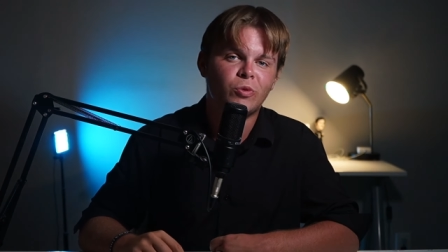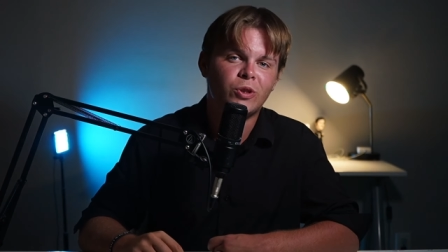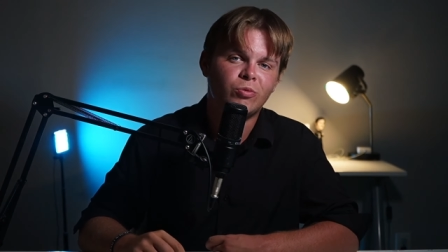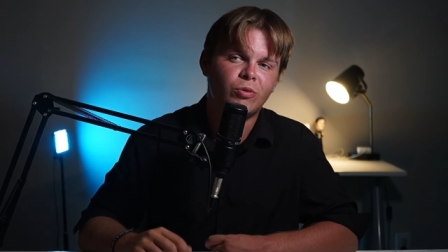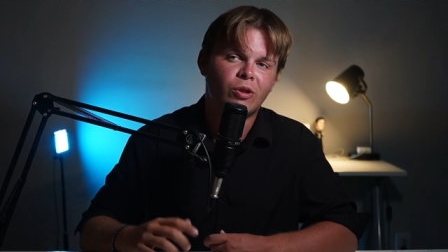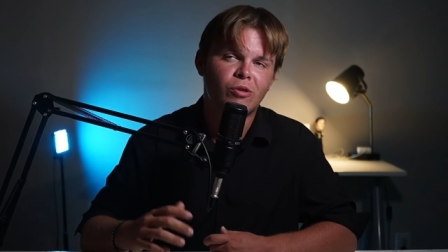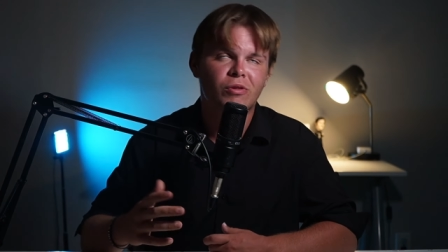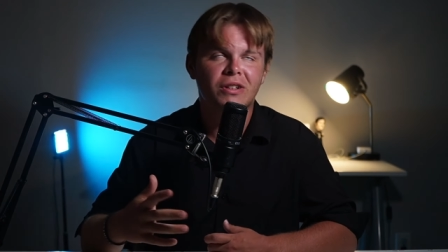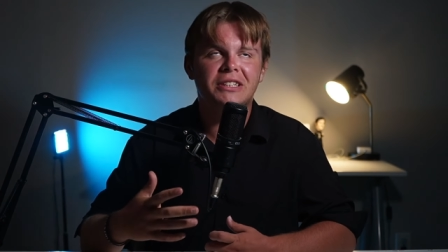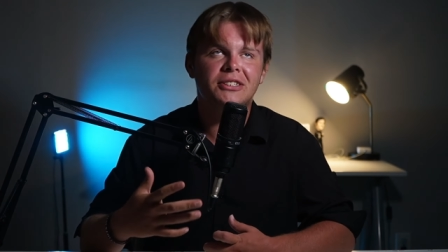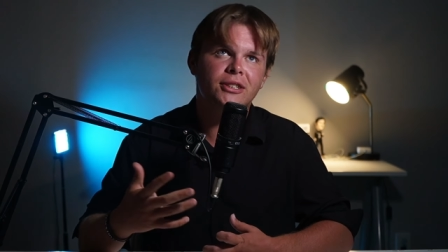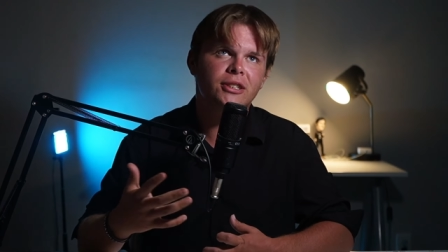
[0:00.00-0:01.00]
which will
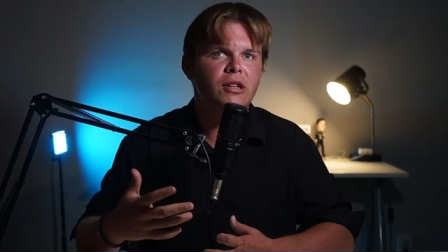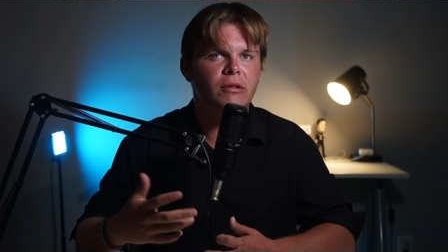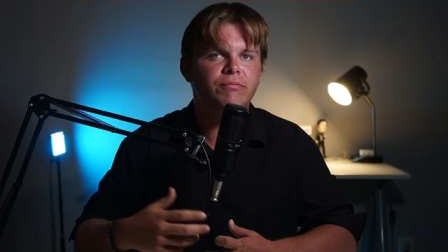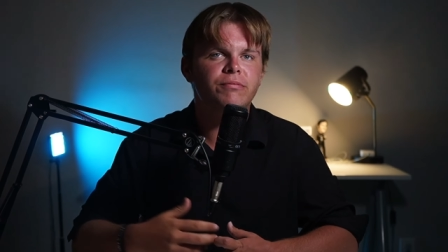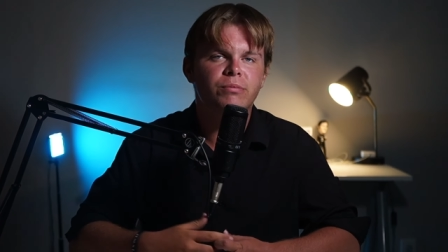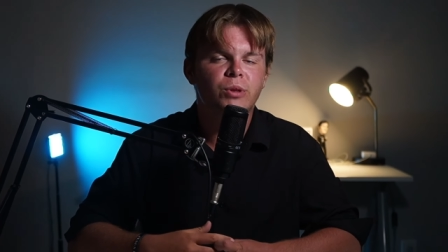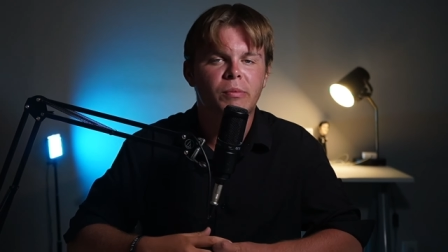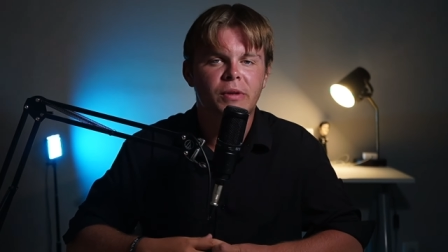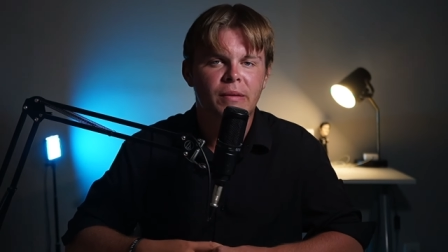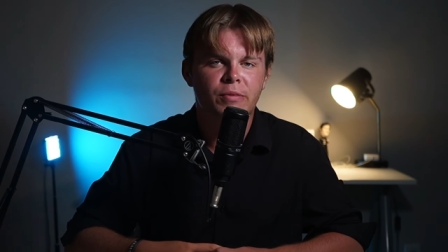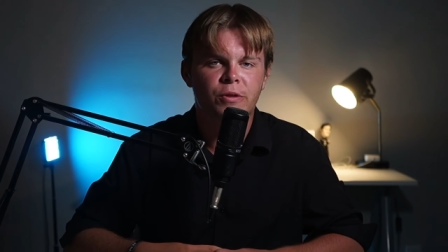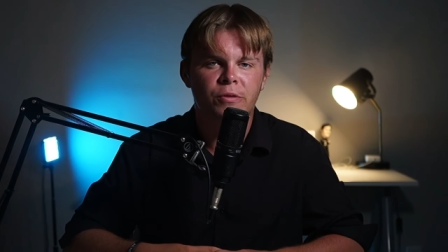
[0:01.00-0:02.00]
release,
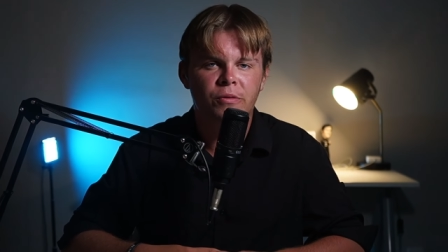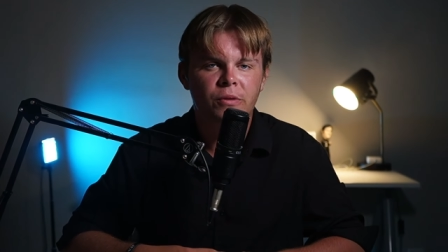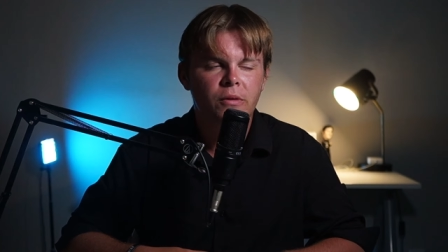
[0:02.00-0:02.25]
sometime soon.